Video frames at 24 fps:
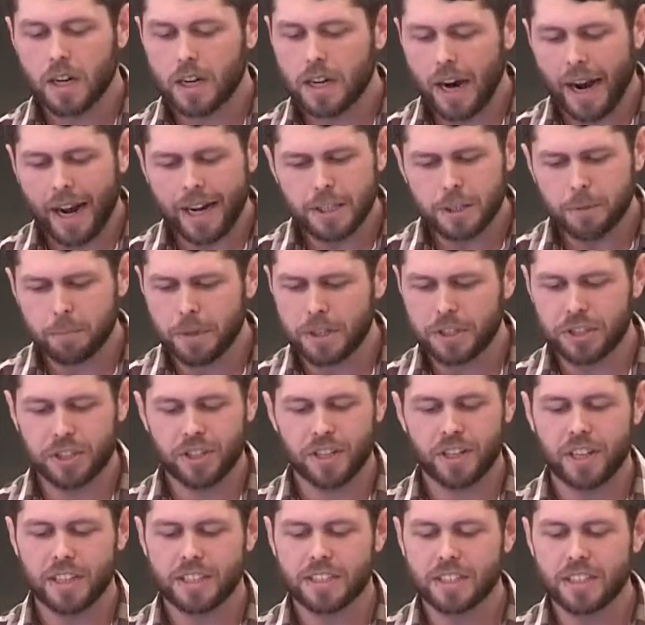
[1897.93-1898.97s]
God's
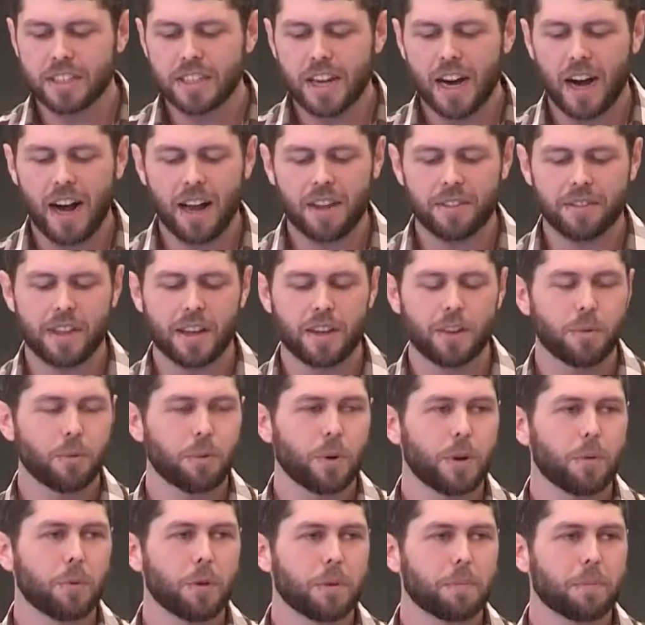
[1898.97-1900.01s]
mission is not that
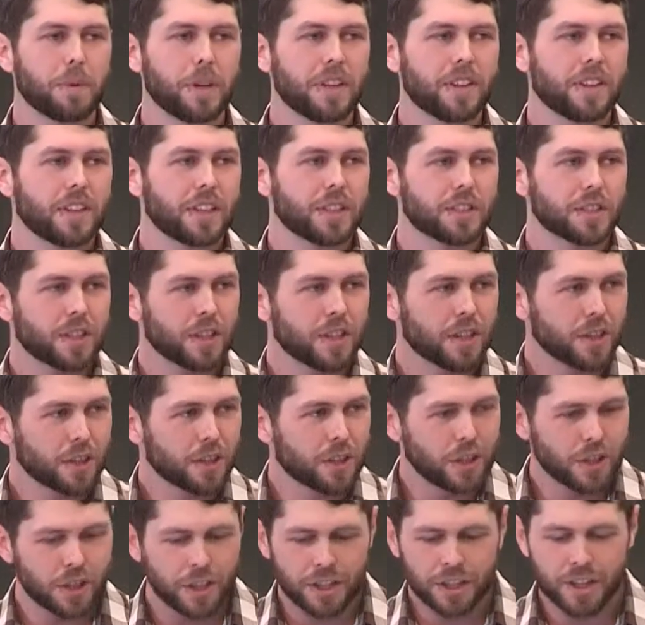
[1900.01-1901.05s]
we would be these
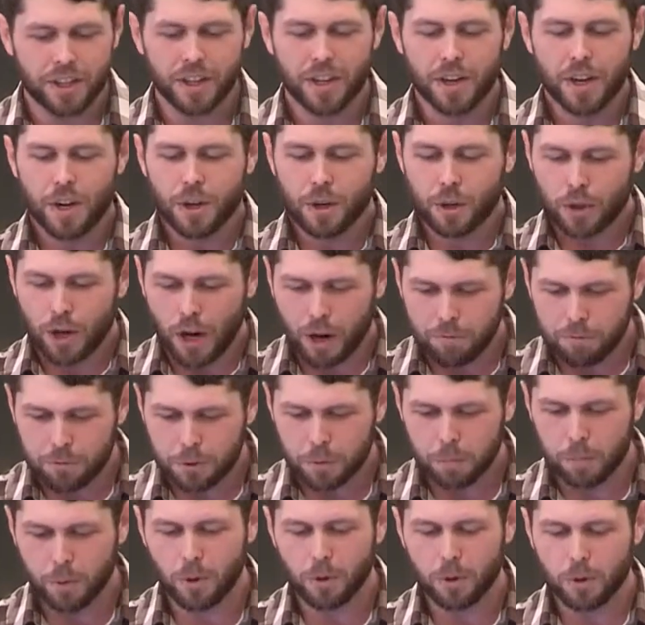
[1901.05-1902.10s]
good,
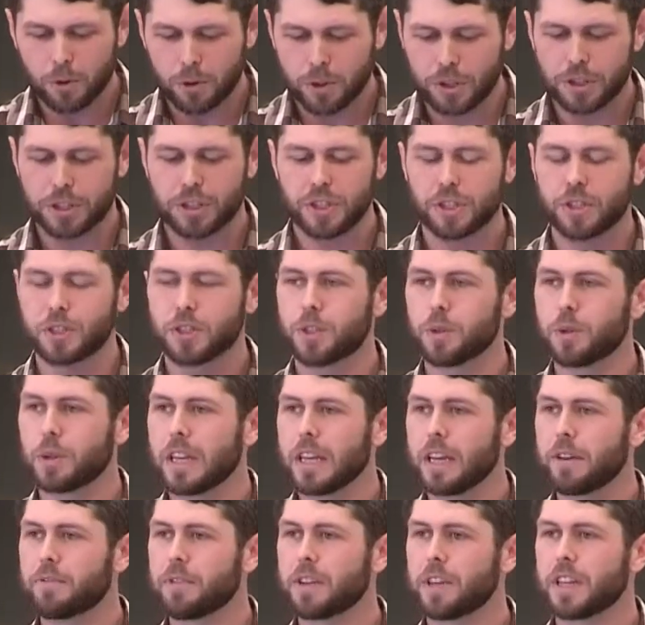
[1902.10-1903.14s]
comfortable Christians who
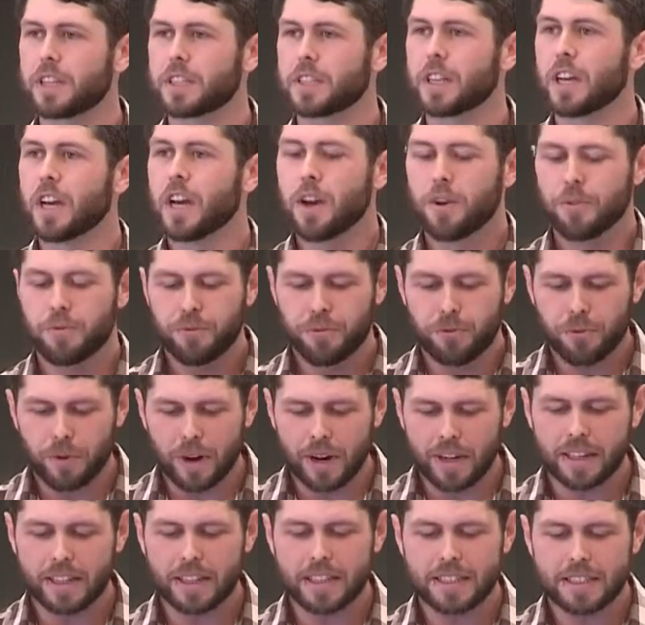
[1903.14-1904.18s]
live in this
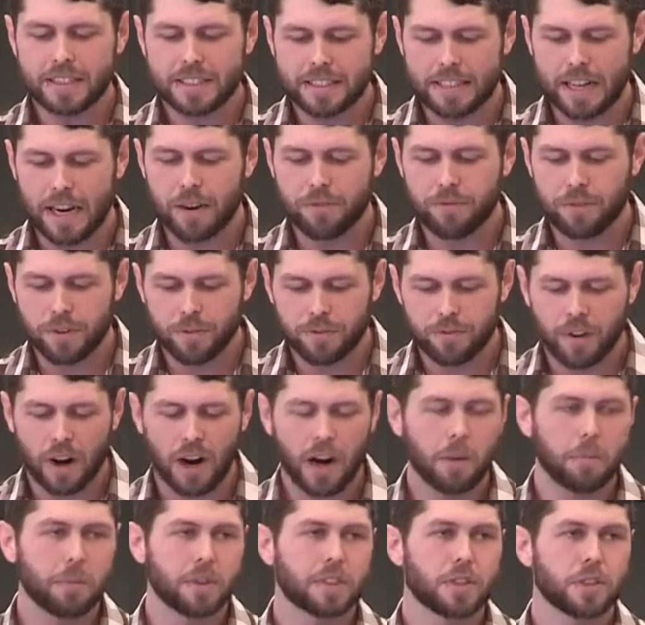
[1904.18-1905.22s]
friendly, safe
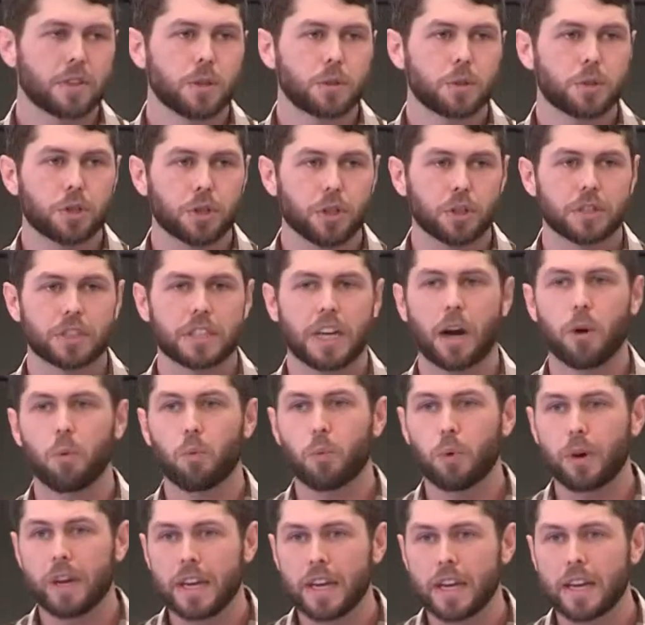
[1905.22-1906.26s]
environment to do church how
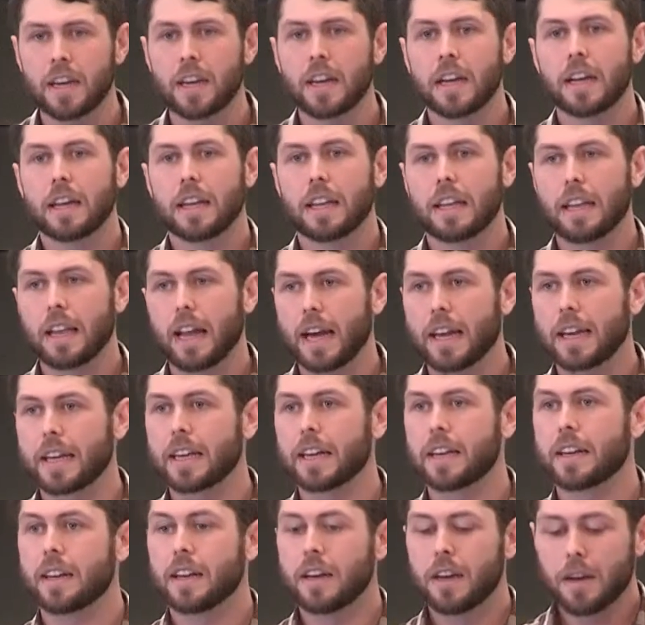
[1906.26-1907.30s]
we like
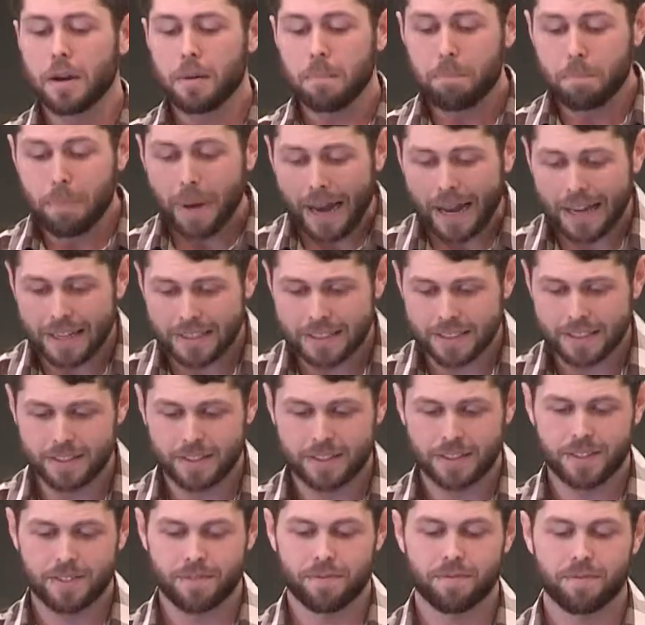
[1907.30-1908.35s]
it
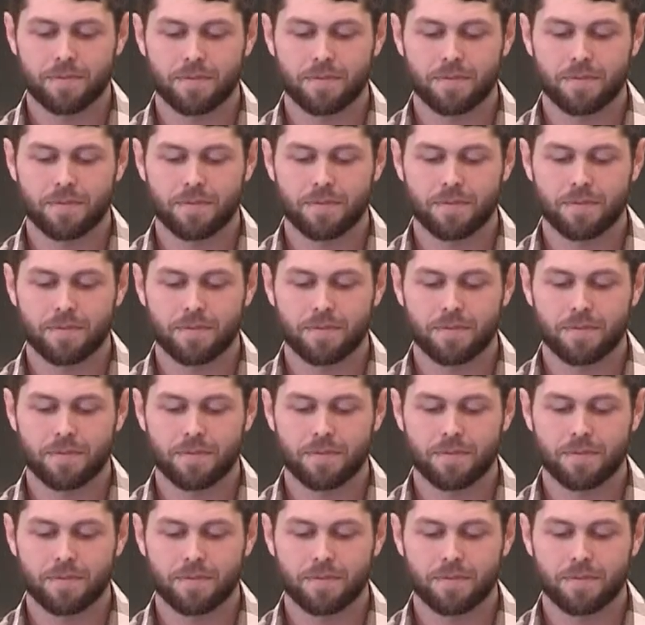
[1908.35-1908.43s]
best.